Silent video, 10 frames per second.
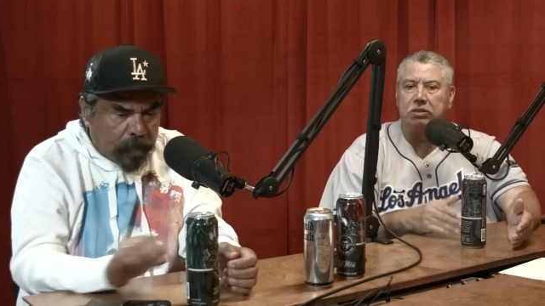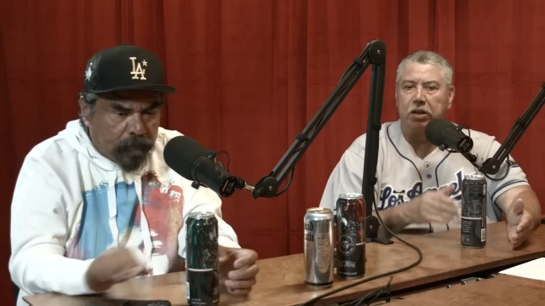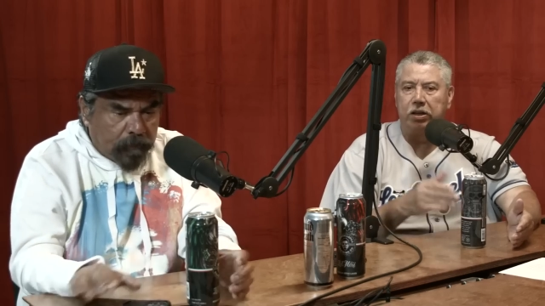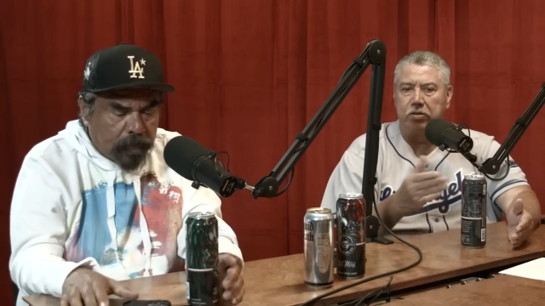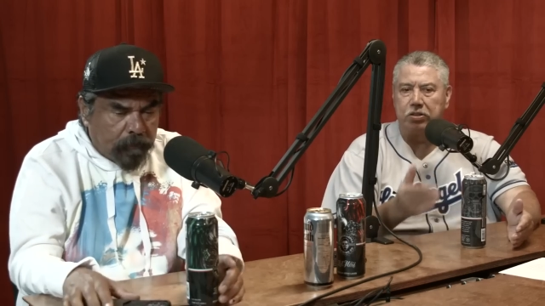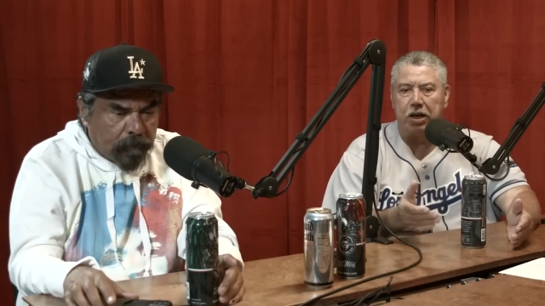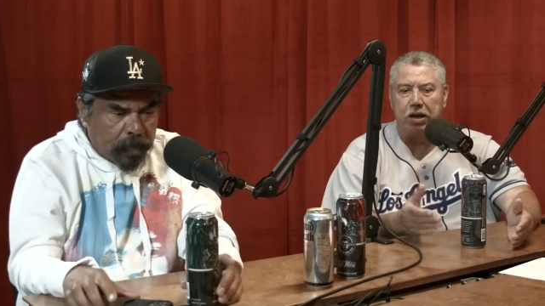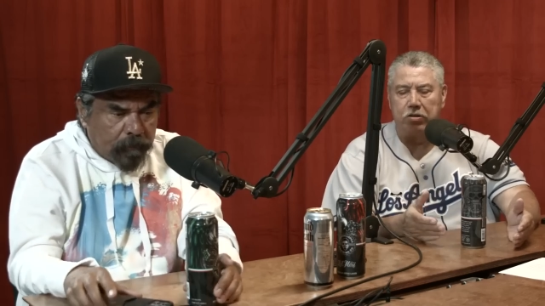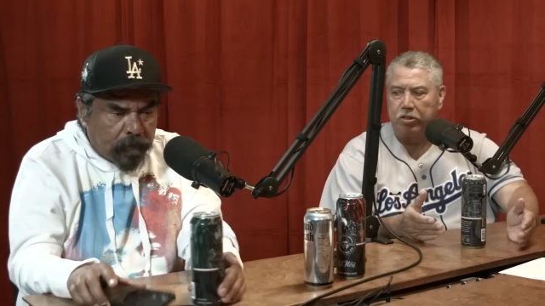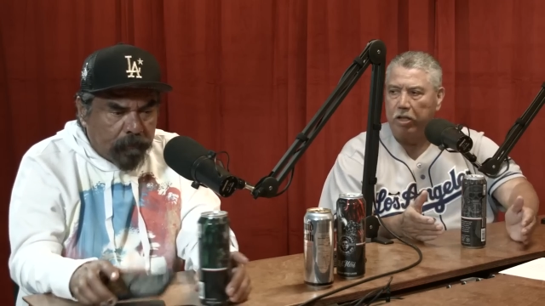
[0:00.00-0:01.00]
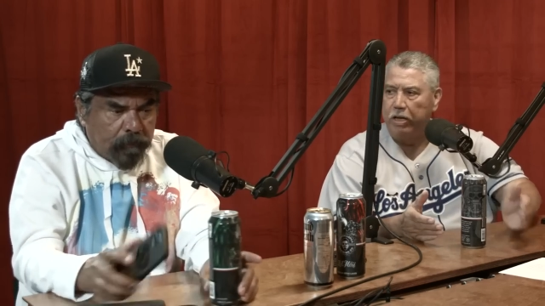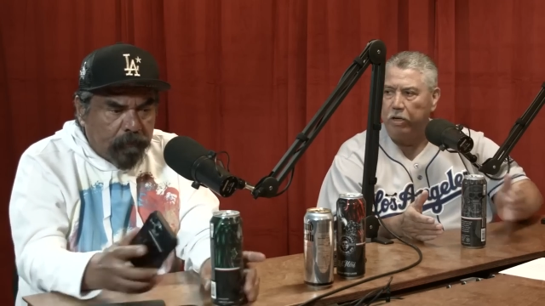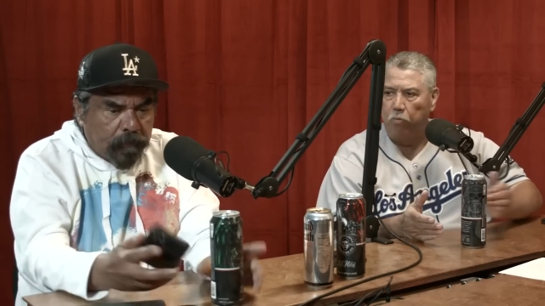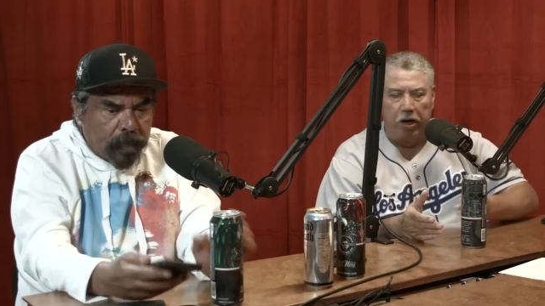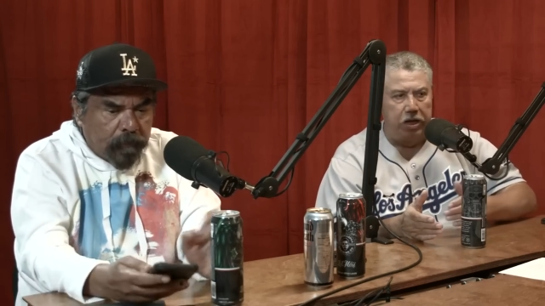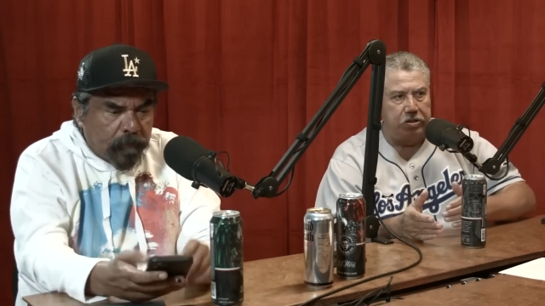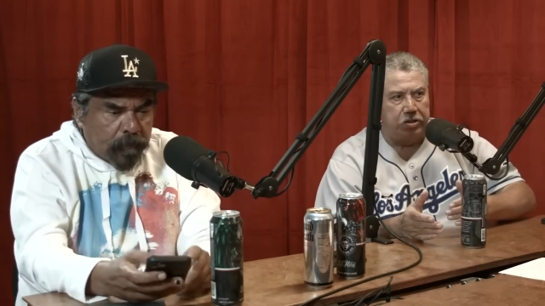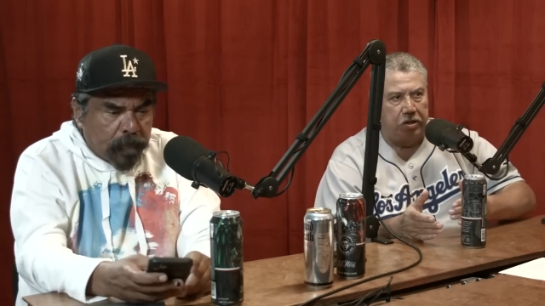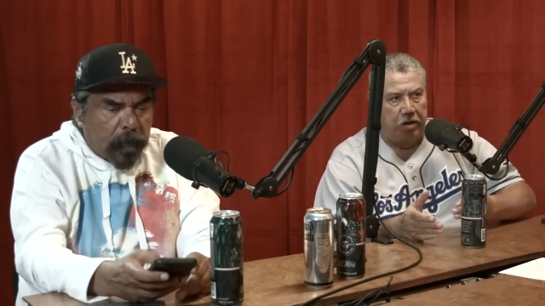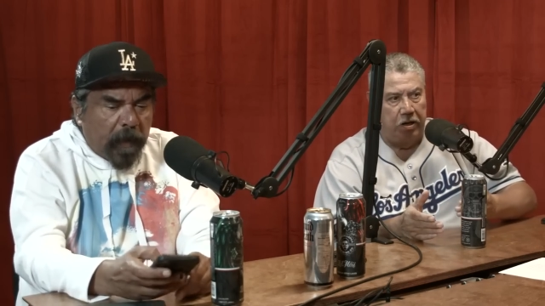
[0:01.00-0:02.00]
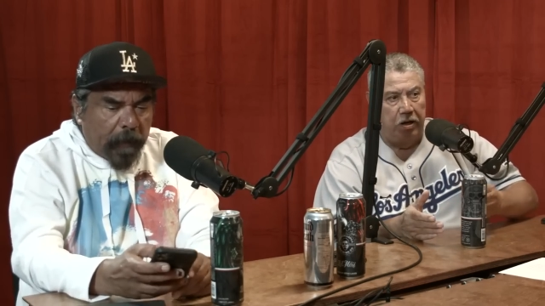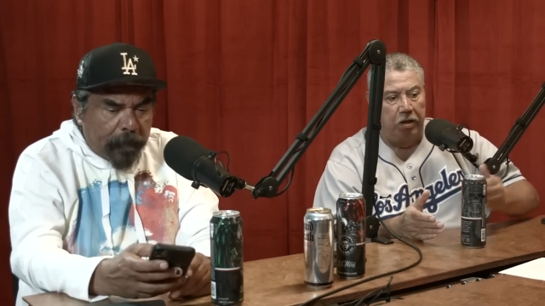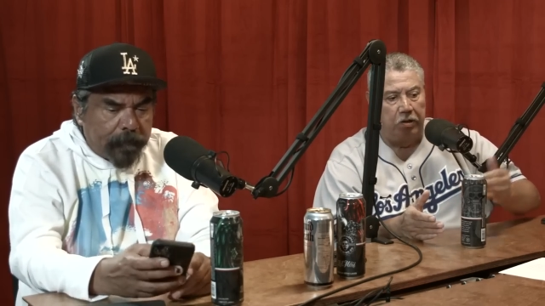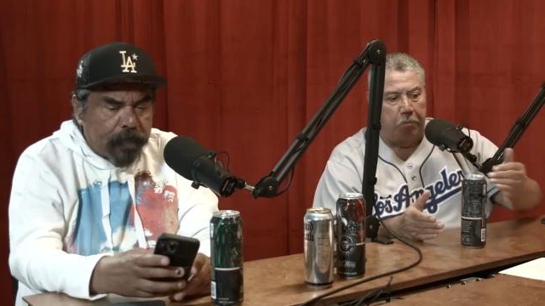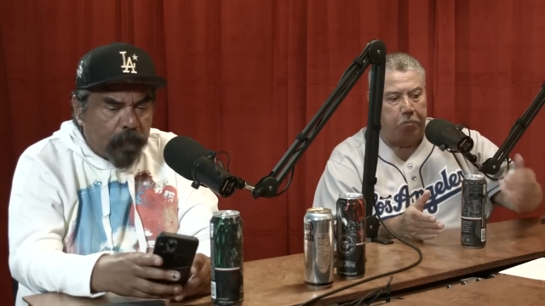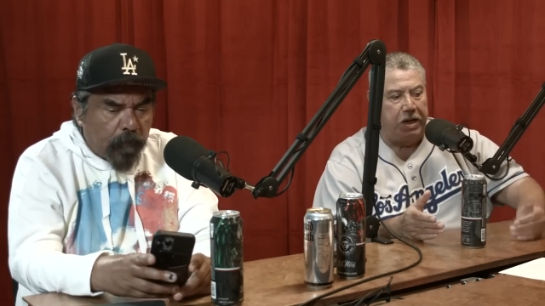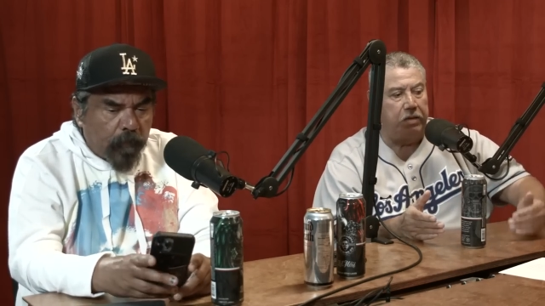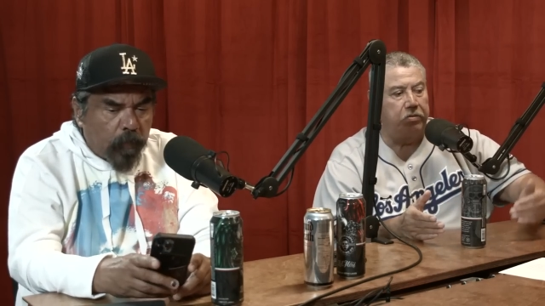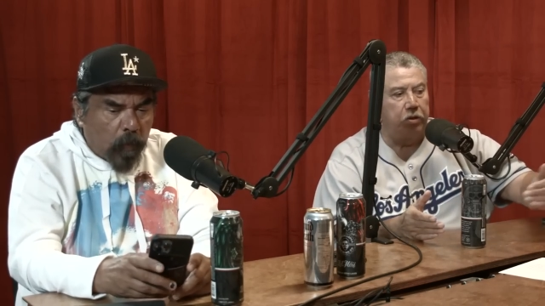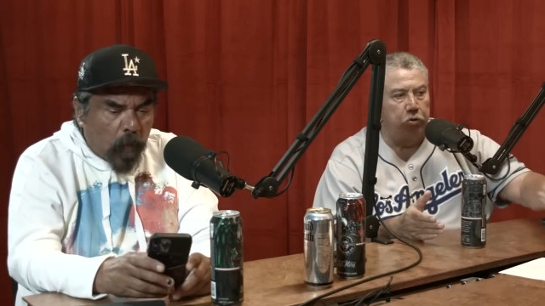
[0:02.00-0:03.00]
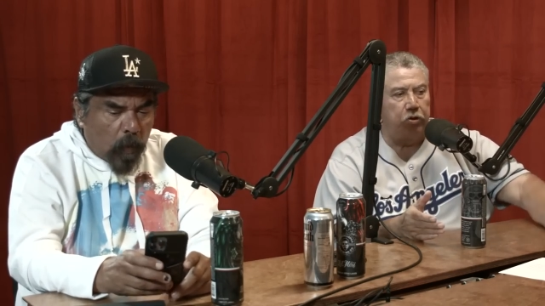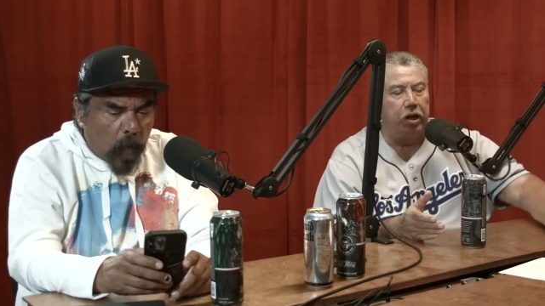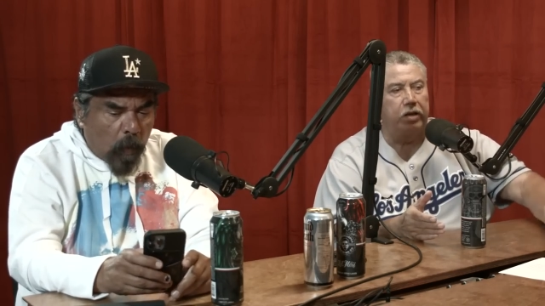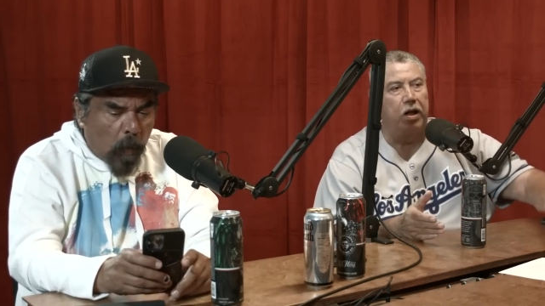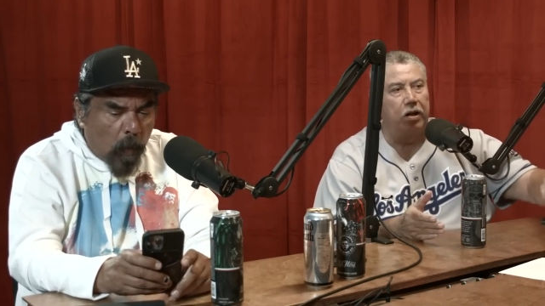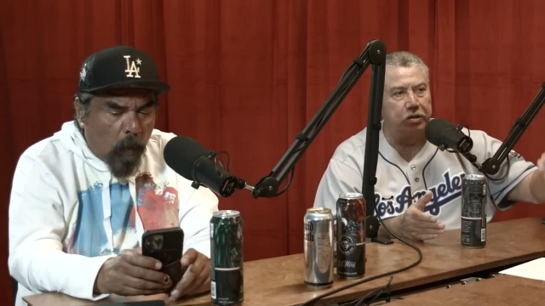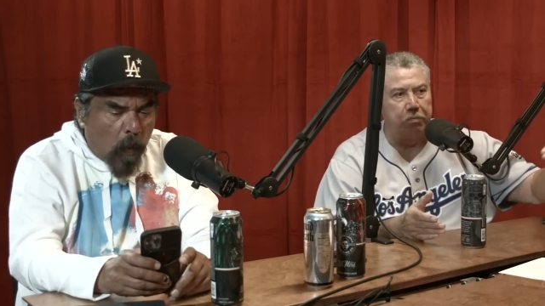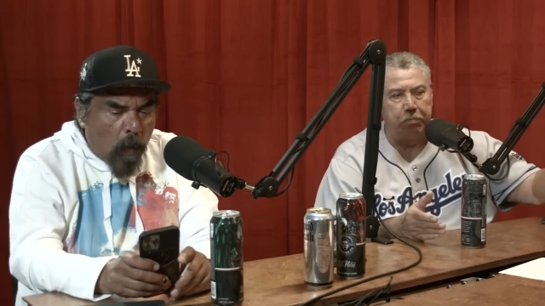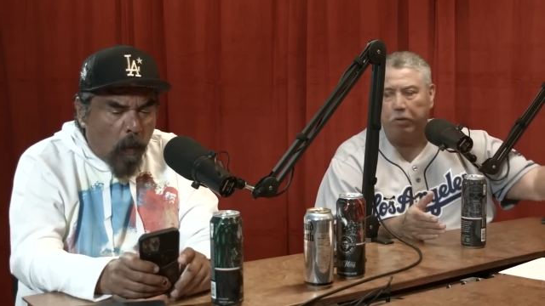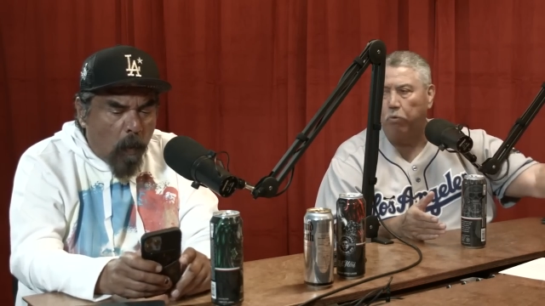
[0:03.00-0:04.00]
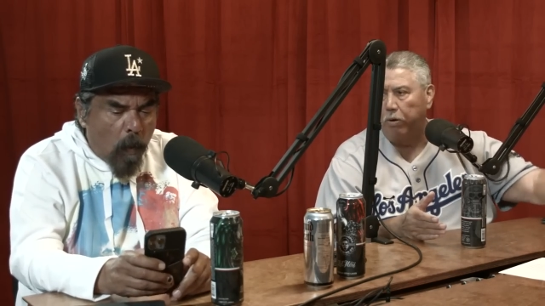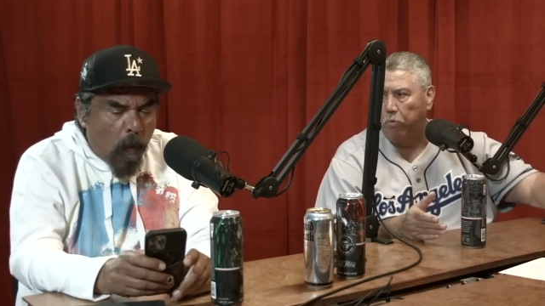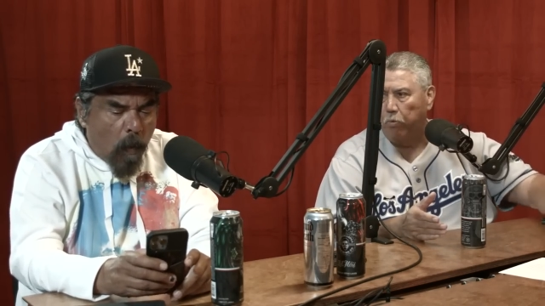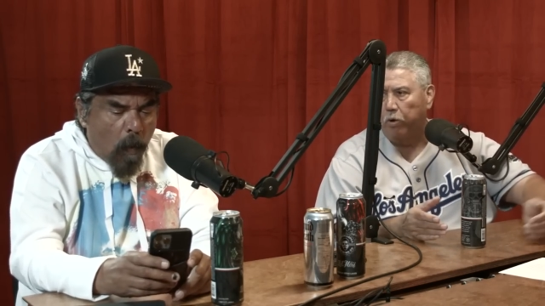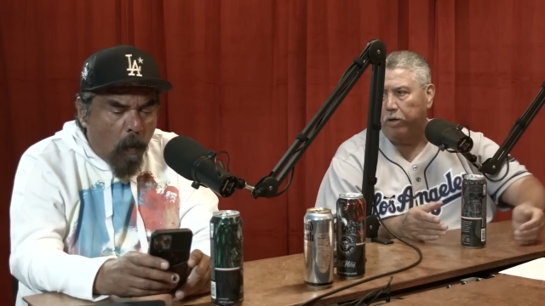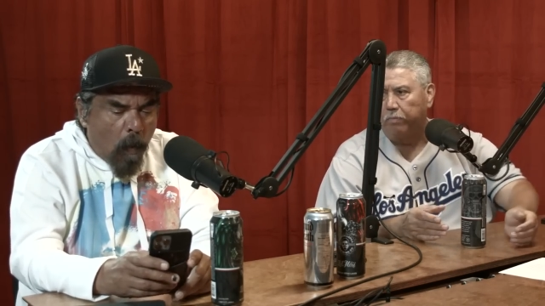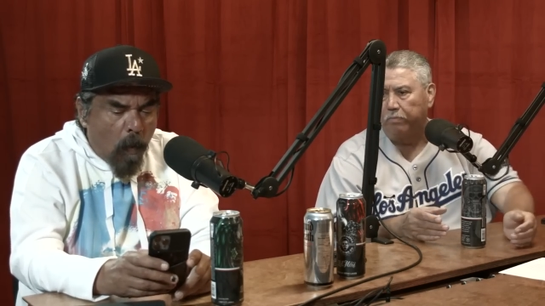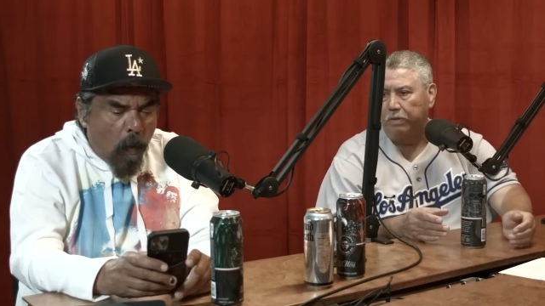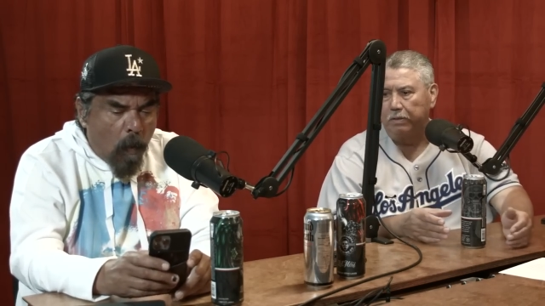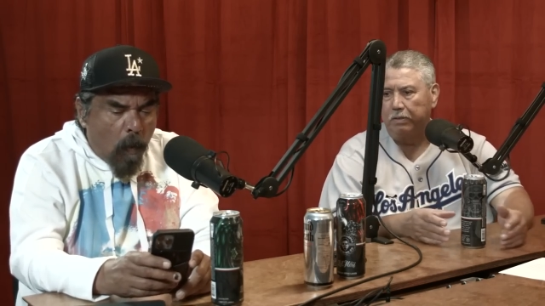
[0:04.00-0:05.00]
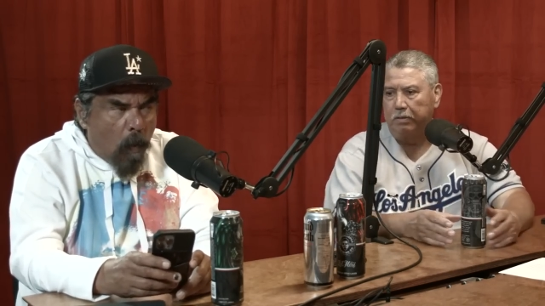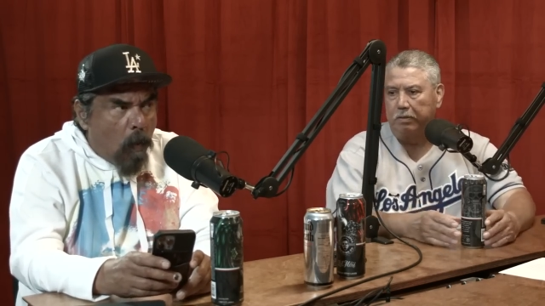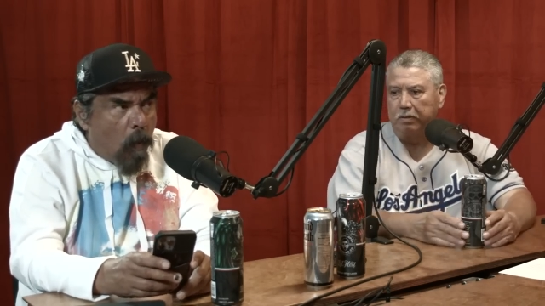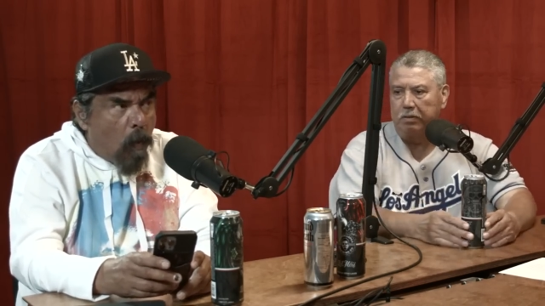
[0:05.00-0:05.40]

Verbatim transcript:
Speaker 1: on the other side are studying ways to beat the new technology and beat the way we're working. Yeah, 100%.